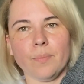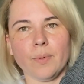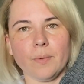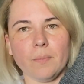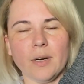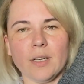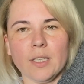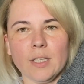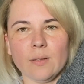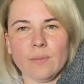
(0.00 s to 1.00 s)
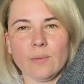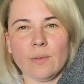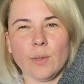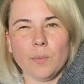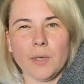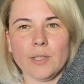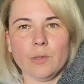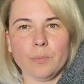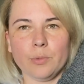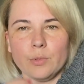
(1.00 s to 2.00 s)
marking where to
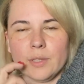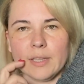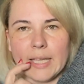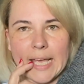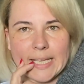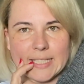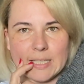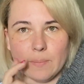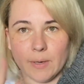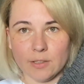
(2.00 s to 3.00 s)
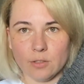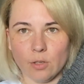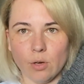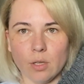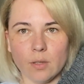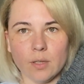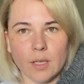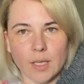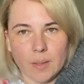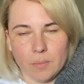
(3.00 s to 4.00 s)
put next buttonhole,
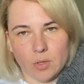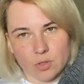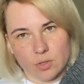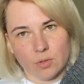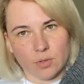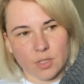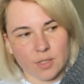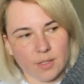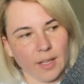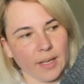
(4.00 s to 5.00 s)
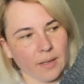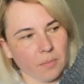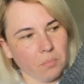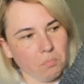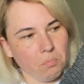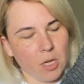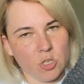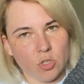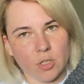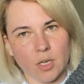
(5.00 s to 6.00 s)
because you just like
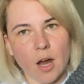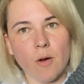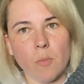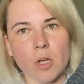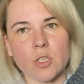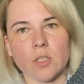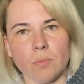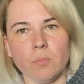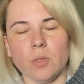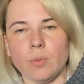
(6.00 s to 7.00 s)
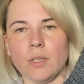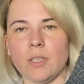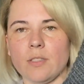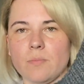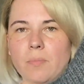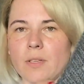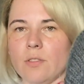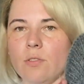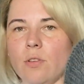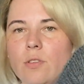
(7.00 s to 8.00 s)
measure how much between these
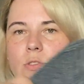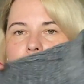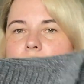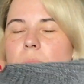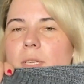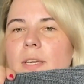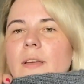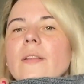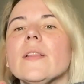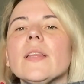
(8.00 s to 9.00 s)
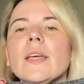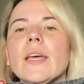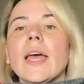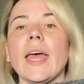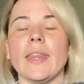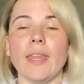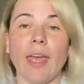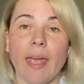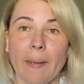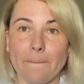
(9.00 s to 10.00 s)
buttonholes should be.
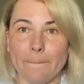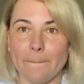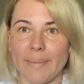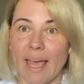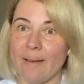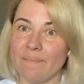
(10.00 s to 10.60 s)
And yeah,